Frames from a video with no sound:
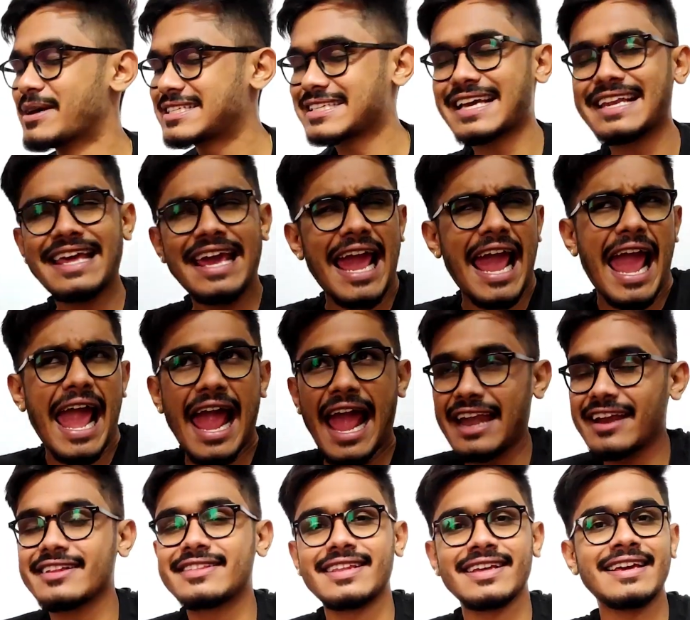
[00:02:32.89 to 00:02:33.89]
Basically
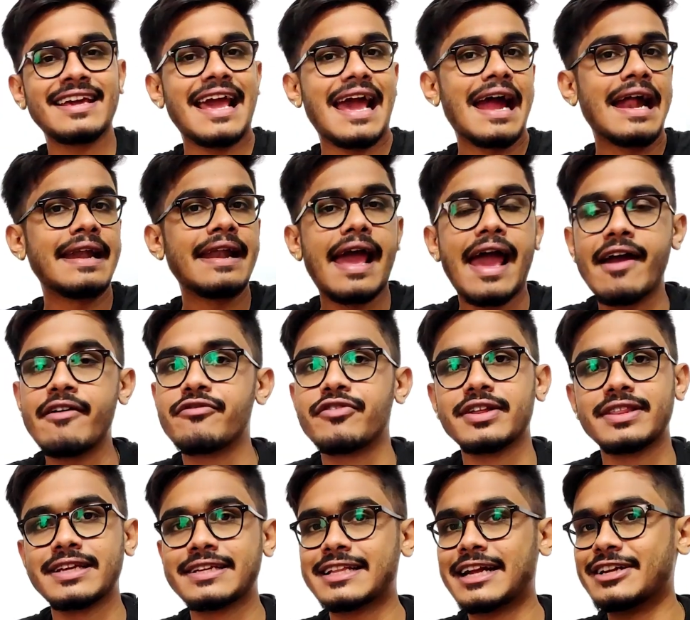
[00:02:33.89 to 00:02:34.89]
anything and
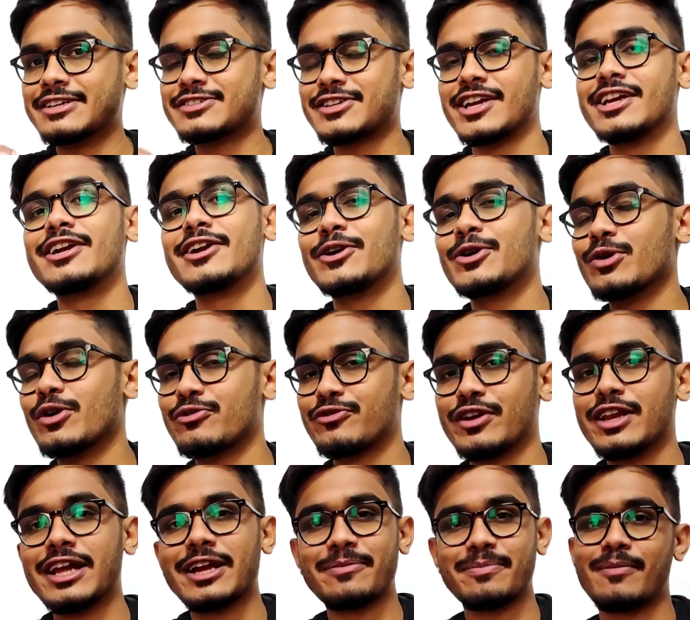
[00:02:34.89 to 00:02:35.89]
everything that is related to
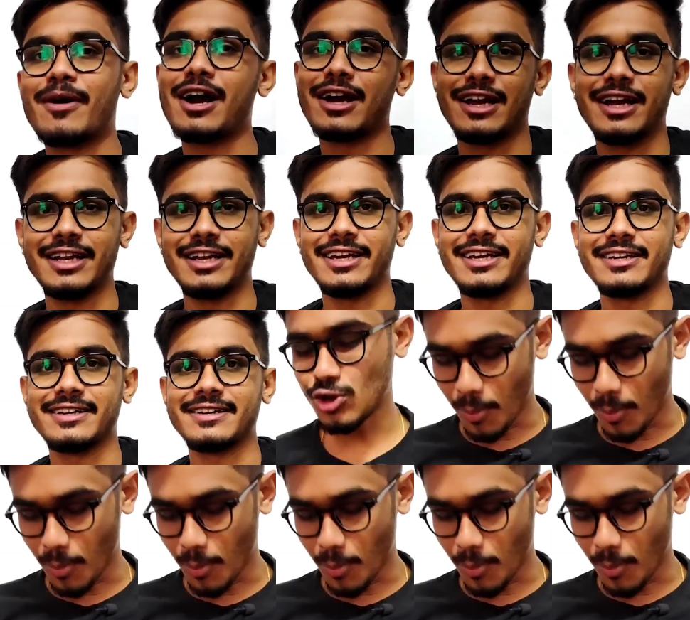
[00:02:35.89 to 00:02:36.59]
affiliate marketing.